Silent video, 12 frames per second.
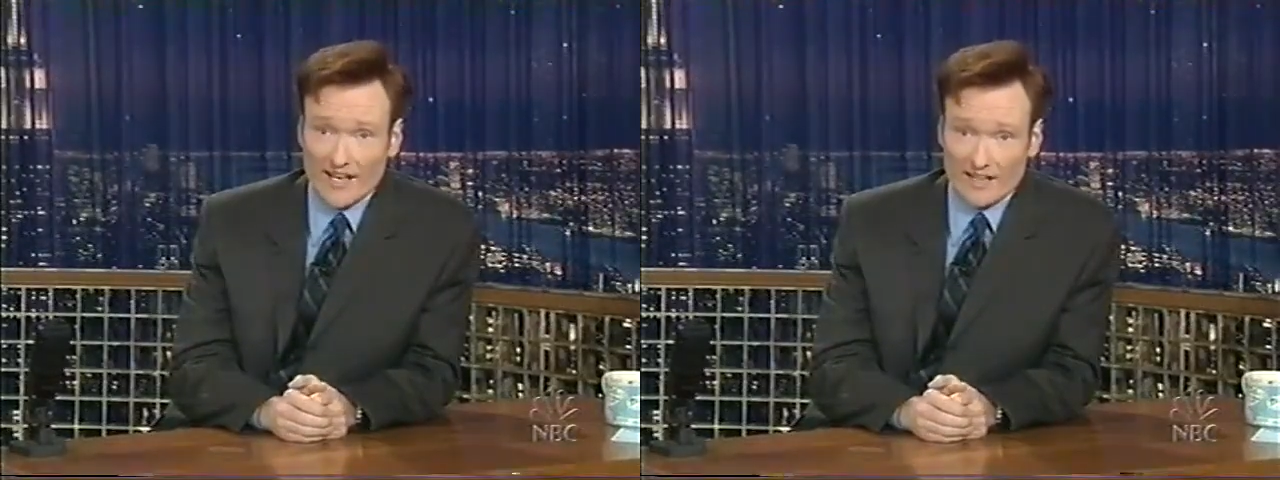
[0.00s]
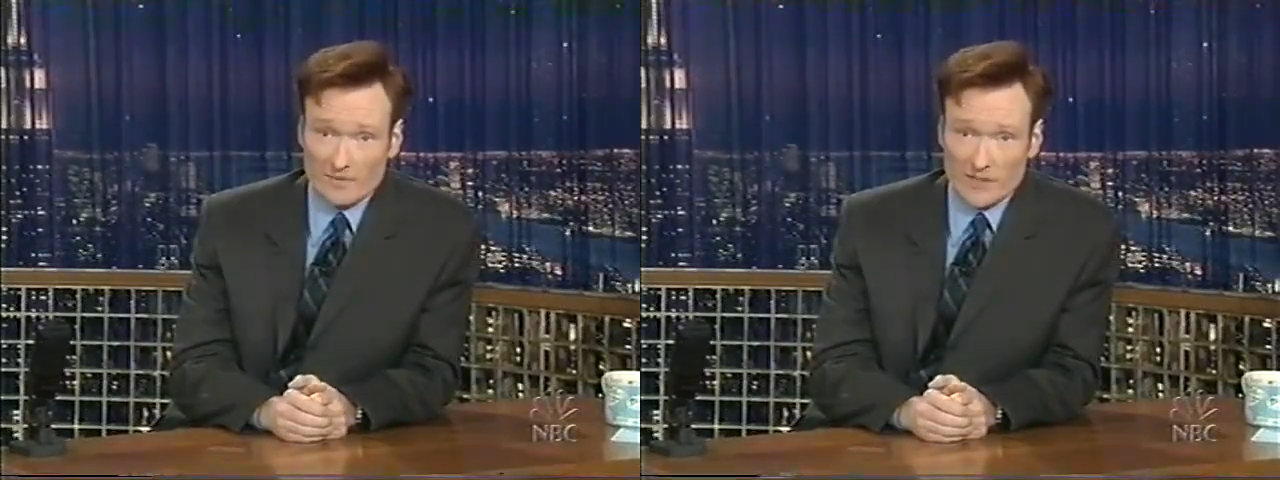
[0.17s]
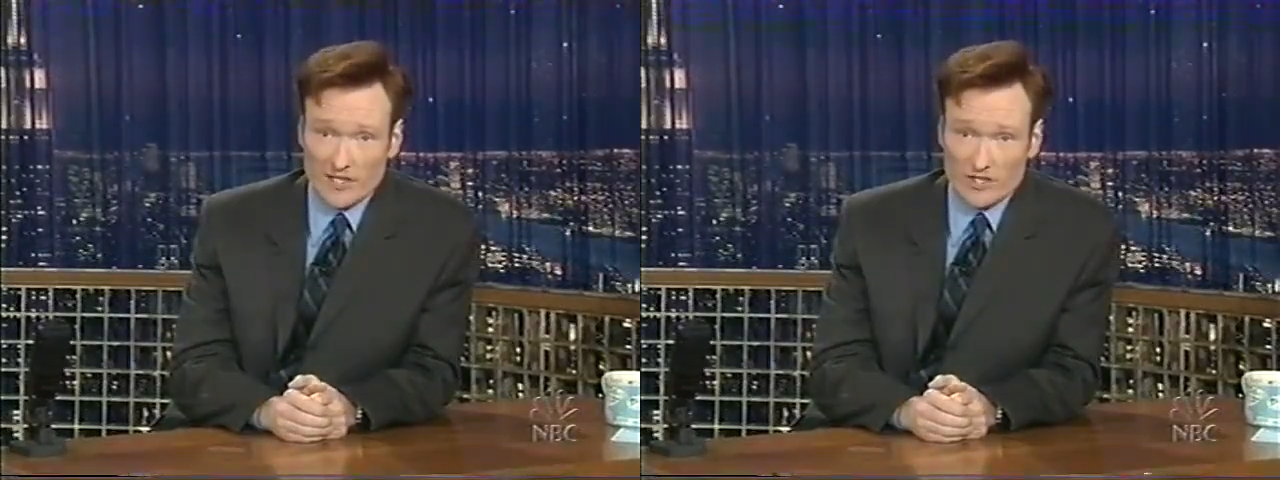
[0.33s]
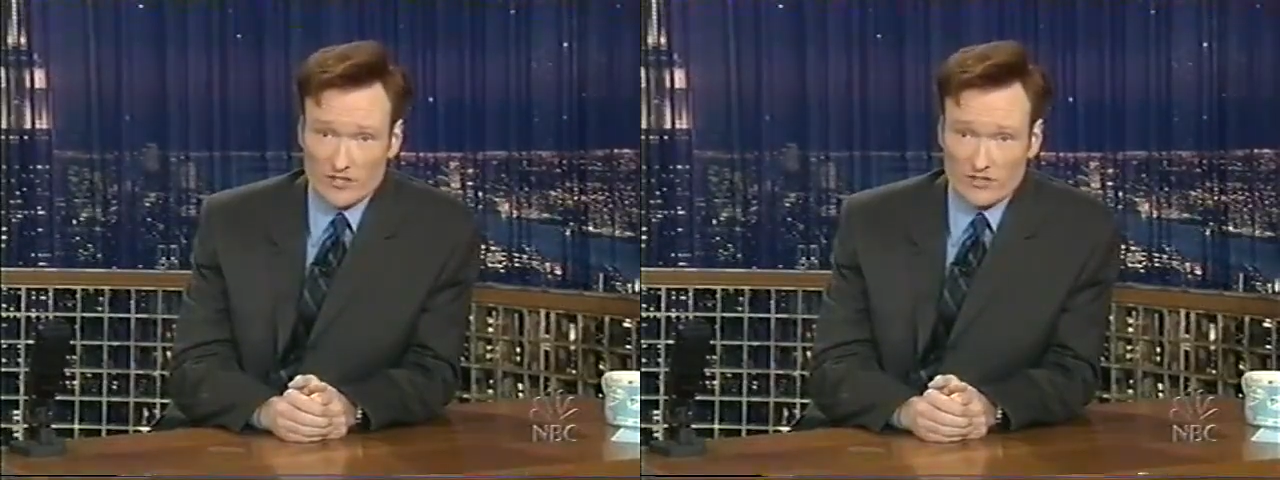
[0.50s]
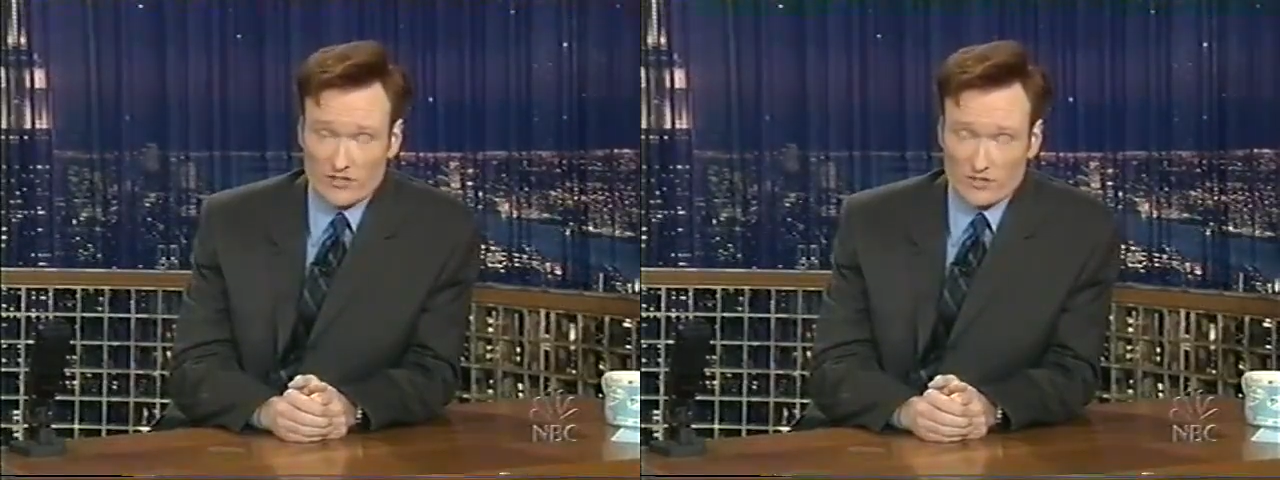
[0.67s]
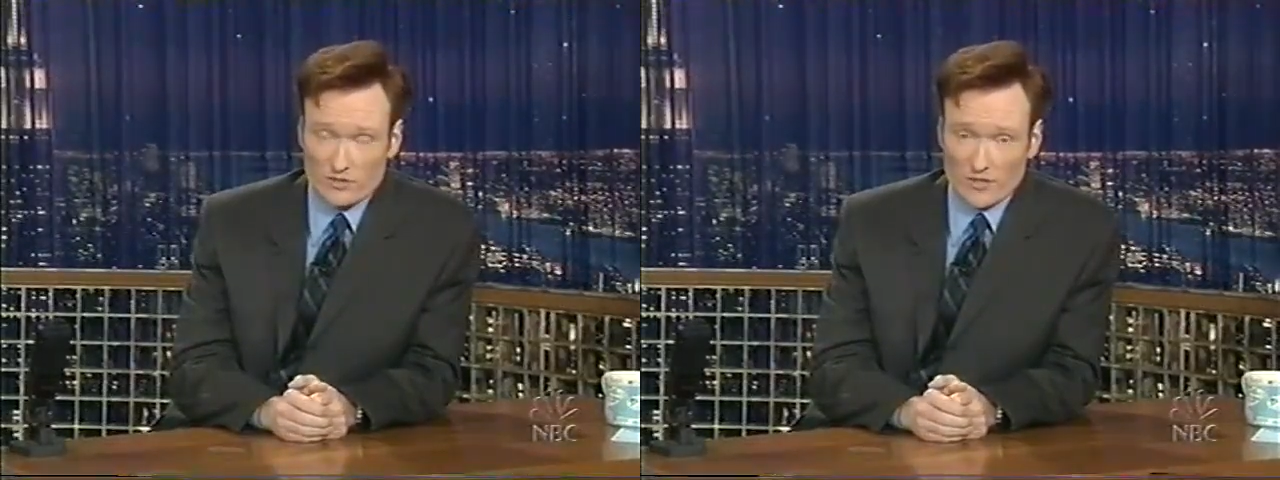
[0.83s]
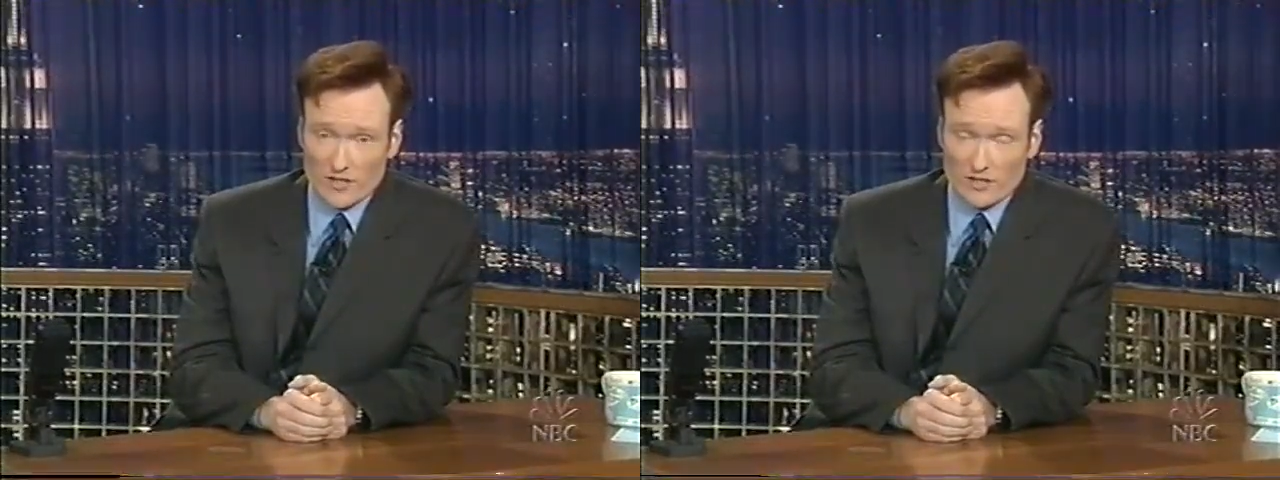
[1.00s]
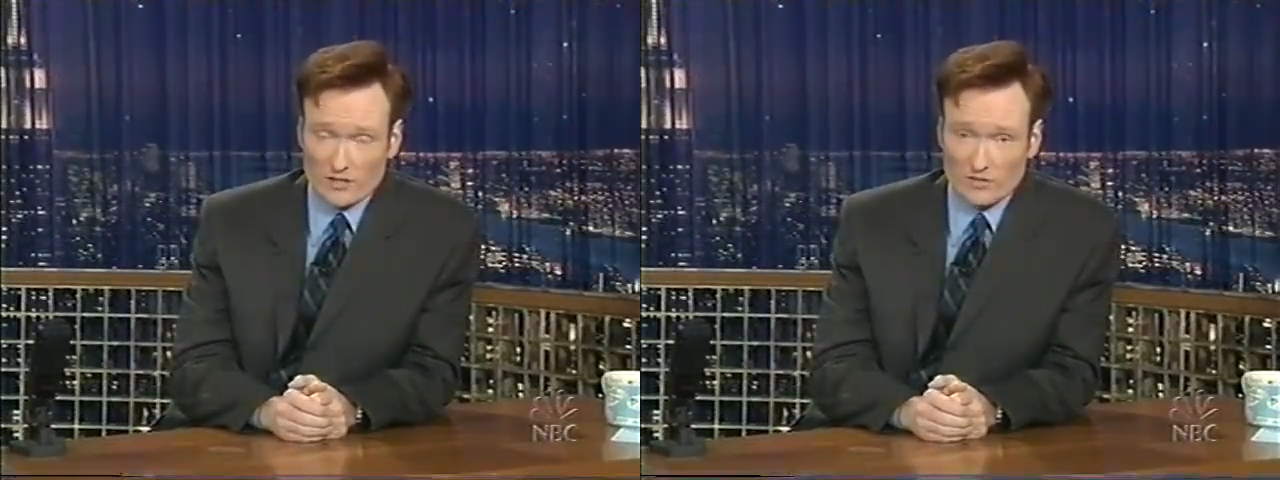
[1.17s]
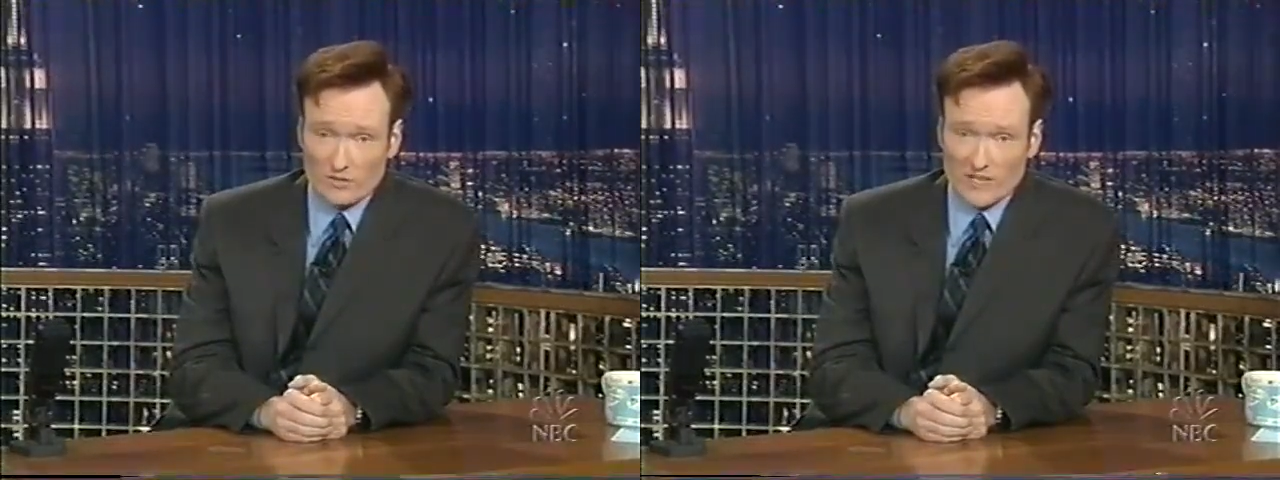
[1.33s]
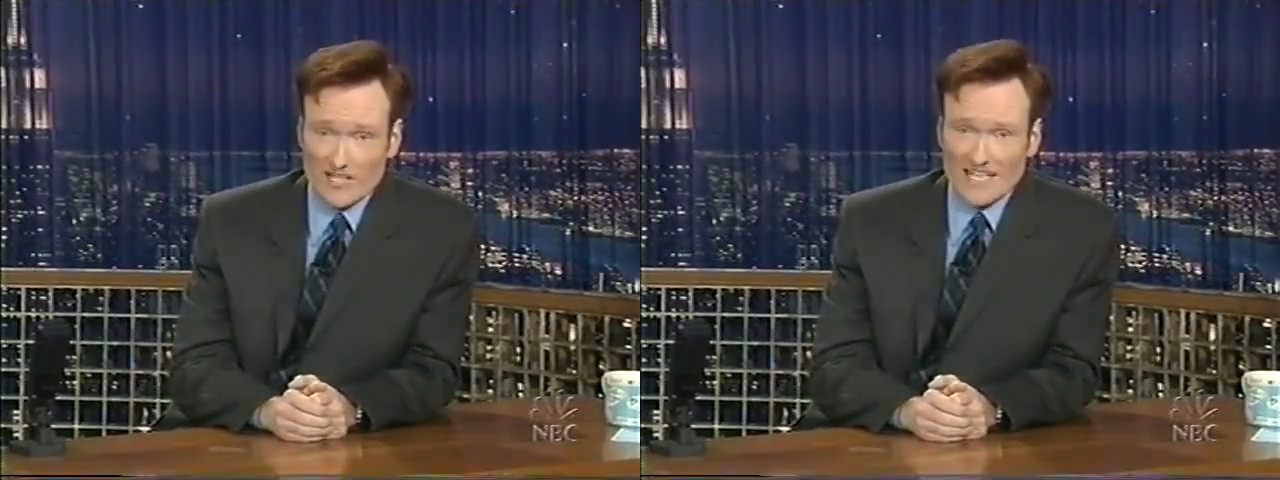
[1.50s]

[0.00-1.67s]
animation studio